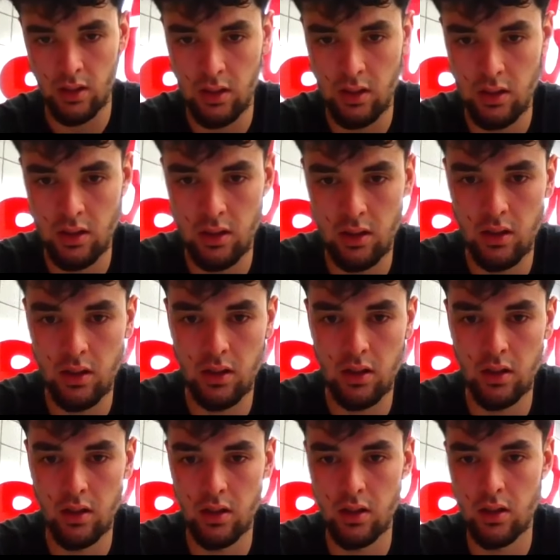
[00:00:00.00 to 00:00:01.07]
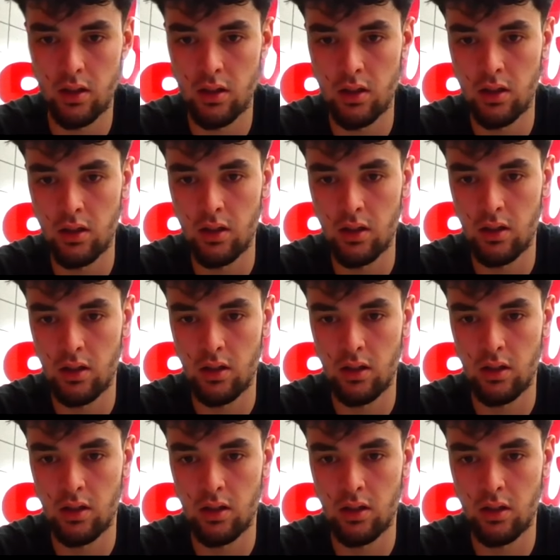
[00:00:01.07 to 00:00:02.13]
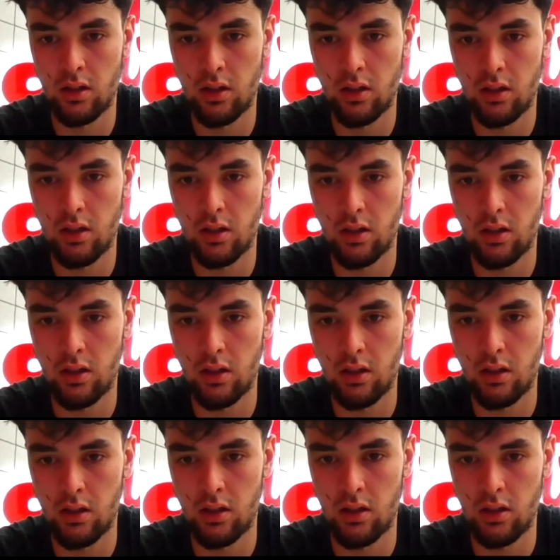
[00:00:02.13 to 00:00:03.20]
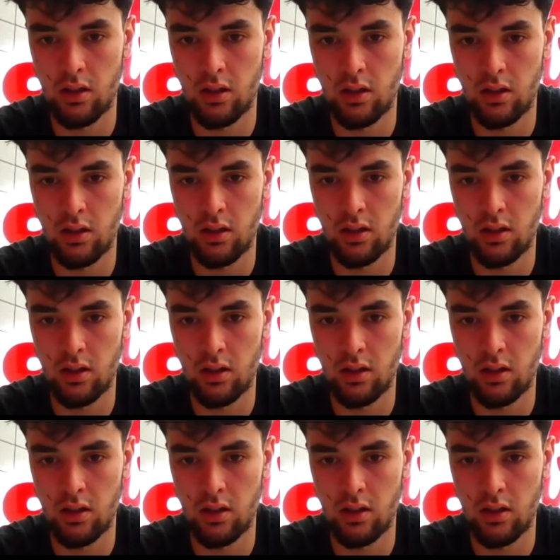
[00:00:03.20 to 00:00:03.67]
This person isn't speaking.